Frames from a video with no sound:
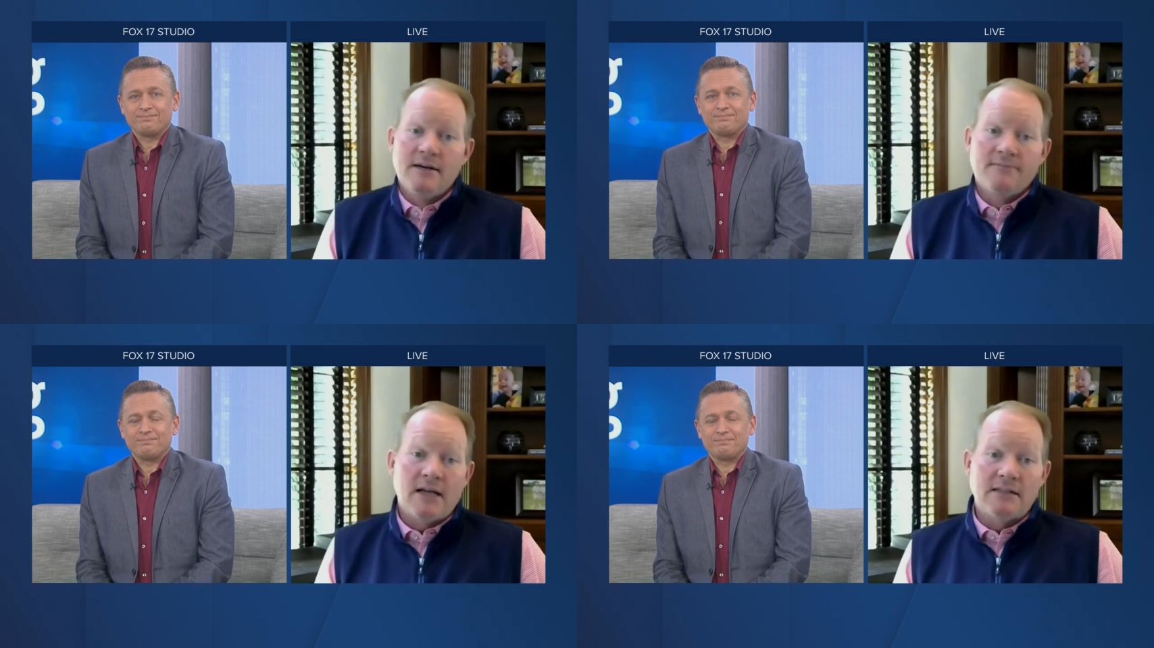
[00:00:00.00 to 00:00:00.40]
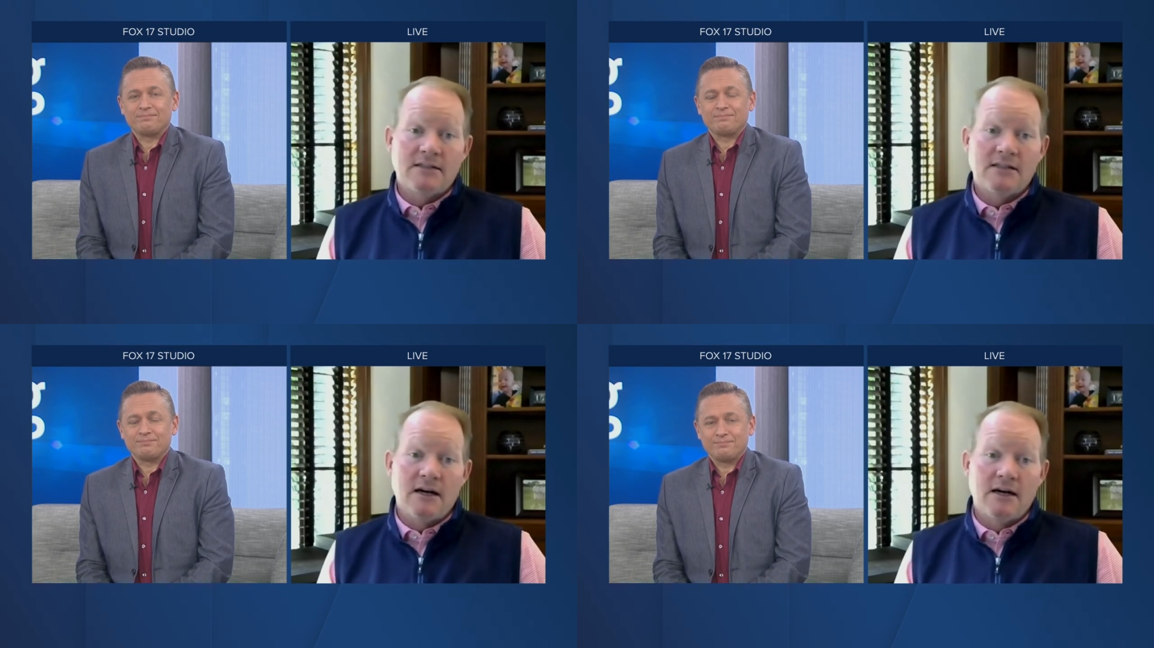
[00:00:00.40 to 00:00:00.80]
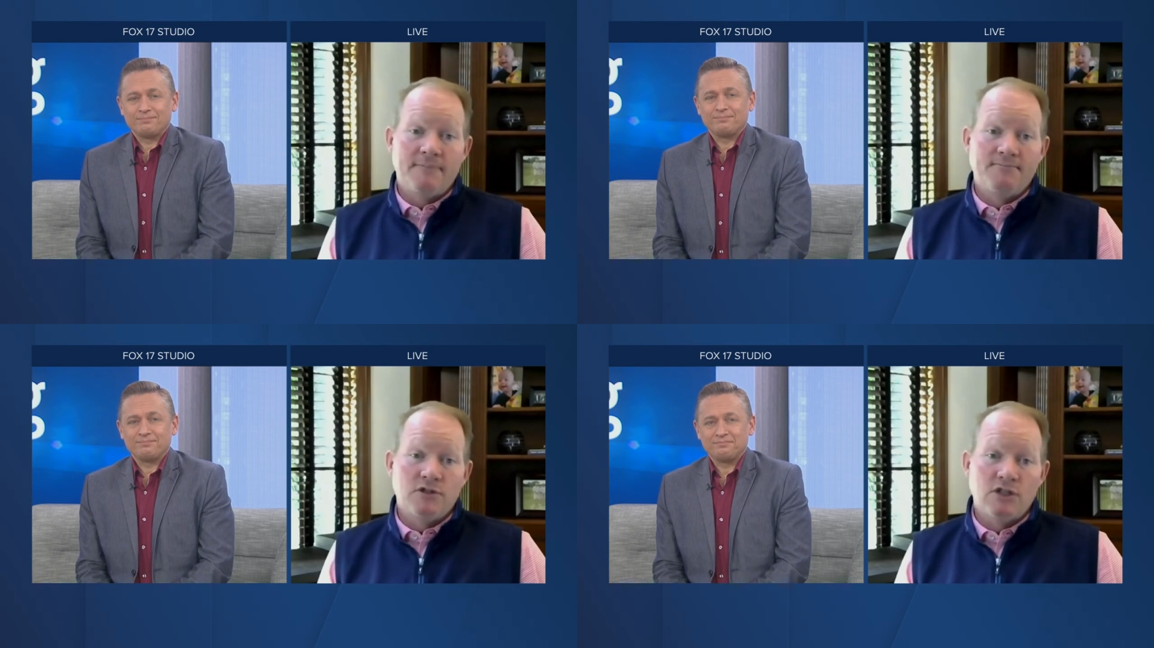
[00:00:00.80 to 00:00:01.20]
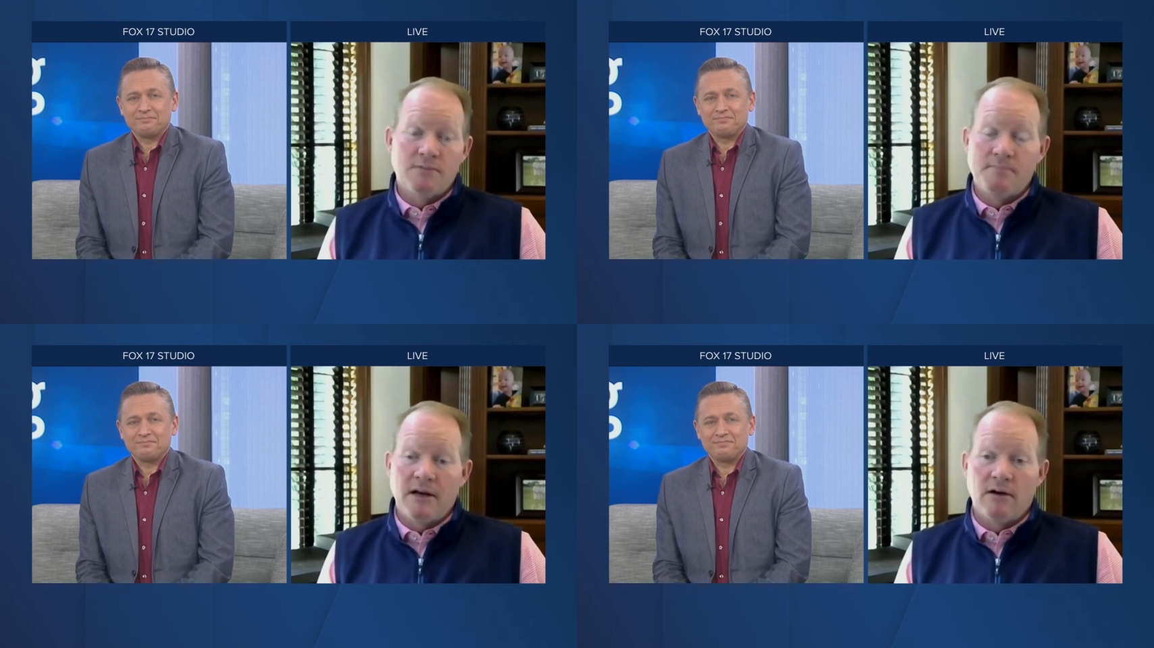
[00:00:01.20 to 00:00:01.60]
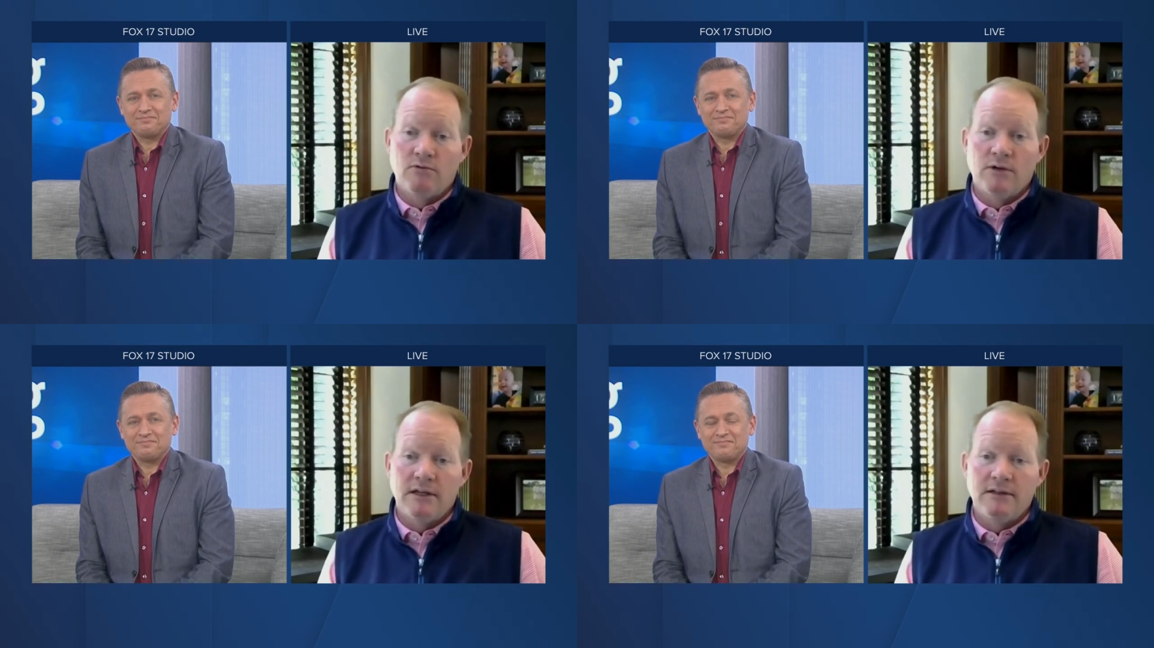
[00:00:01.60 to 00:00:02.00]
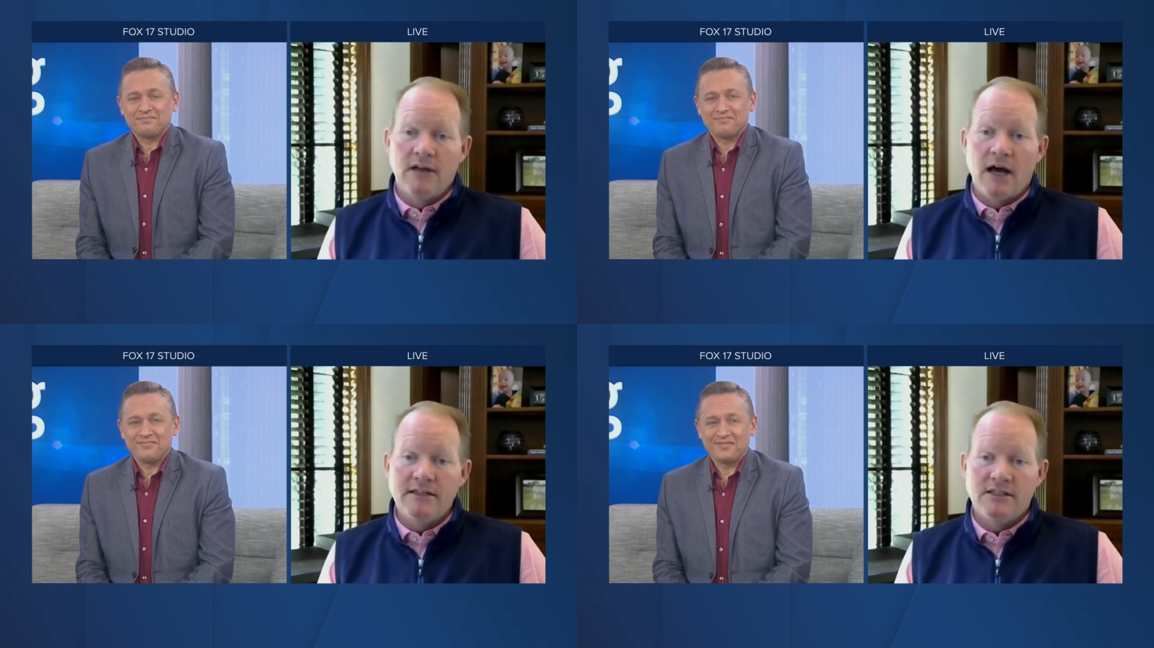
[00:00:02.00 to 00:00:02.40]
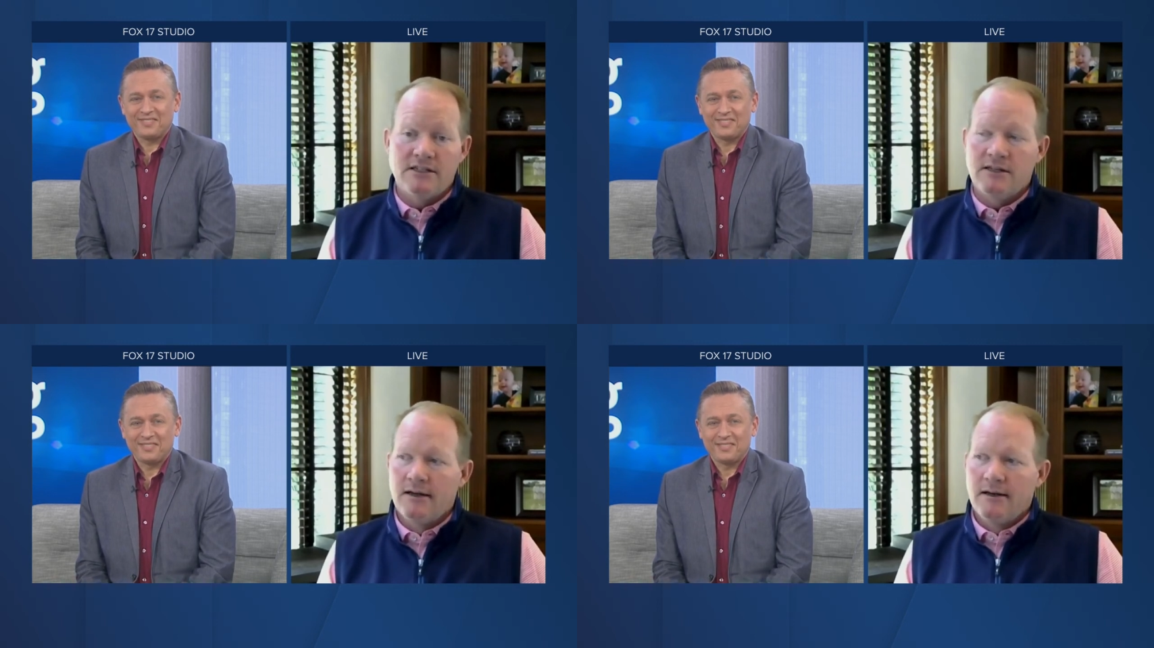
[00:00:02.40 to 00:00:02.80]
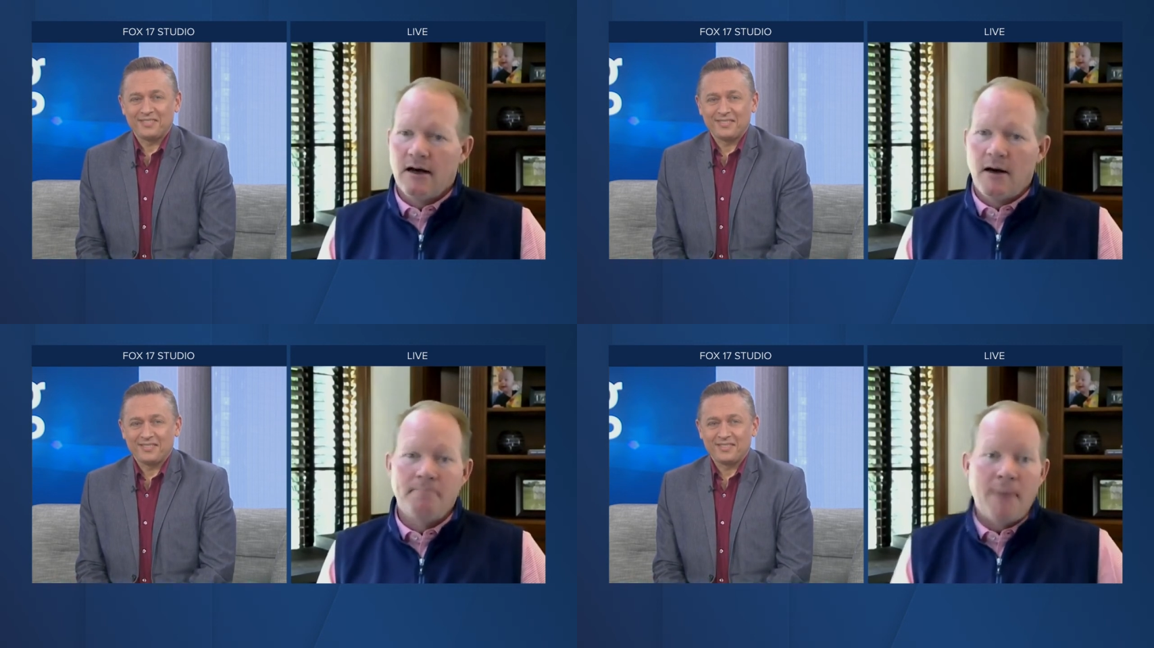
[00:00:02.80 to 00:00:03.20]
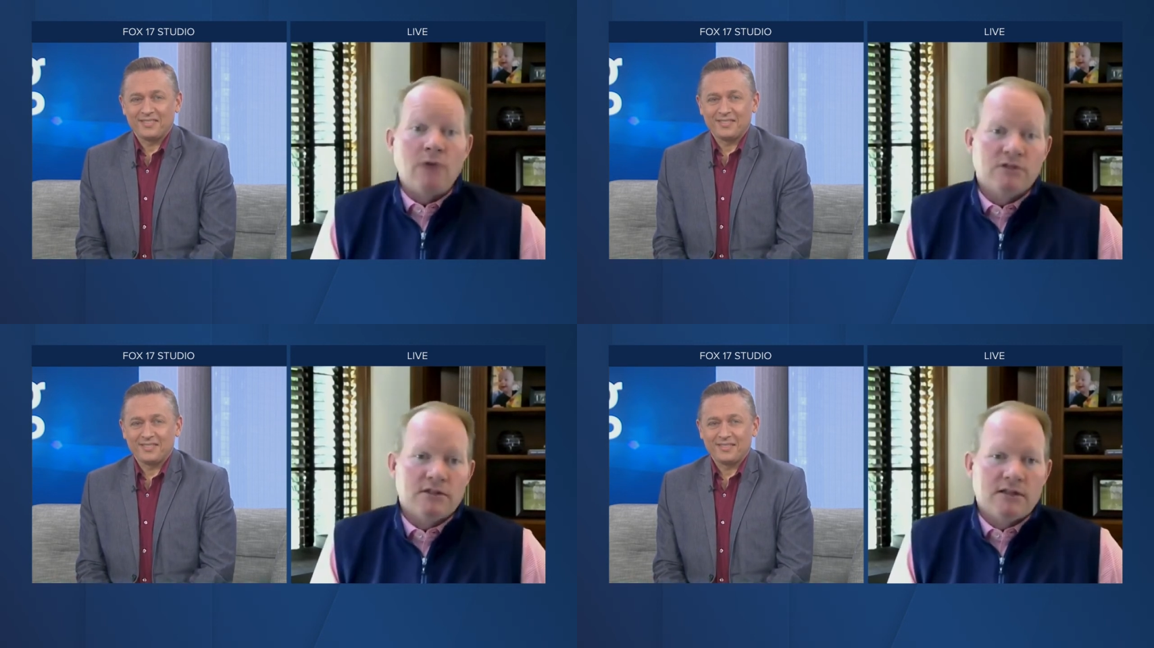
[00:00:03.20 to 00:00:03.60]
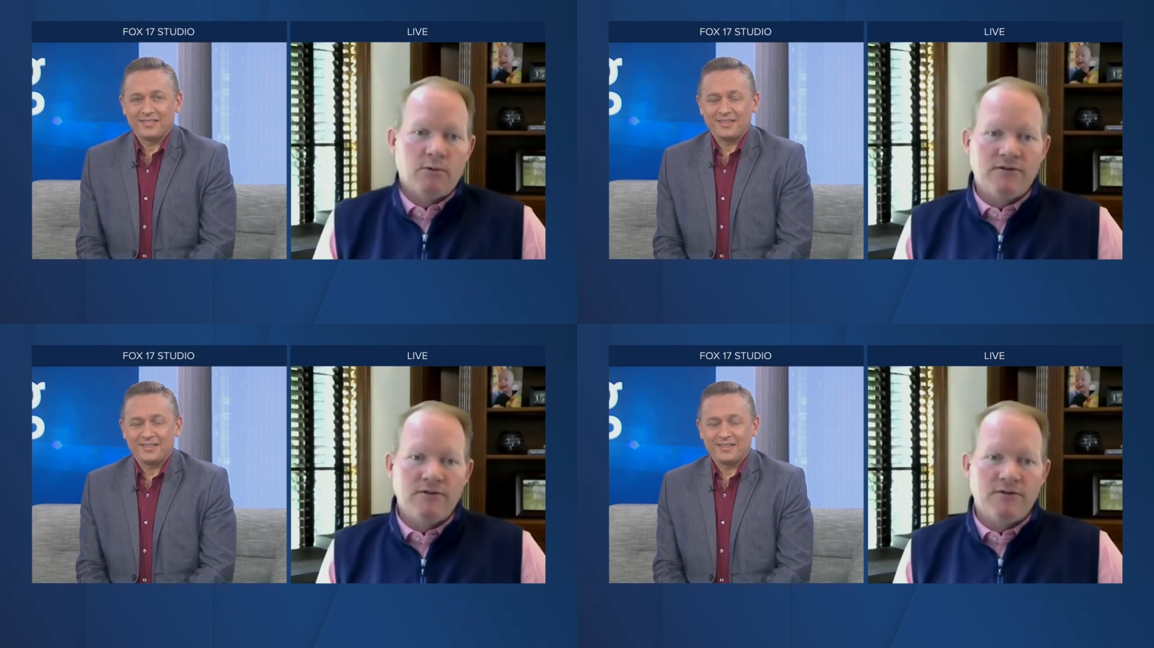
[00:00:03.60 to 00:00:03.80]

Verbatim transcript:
Speaker 1: That's uh, just been a really nice a uh, bounce that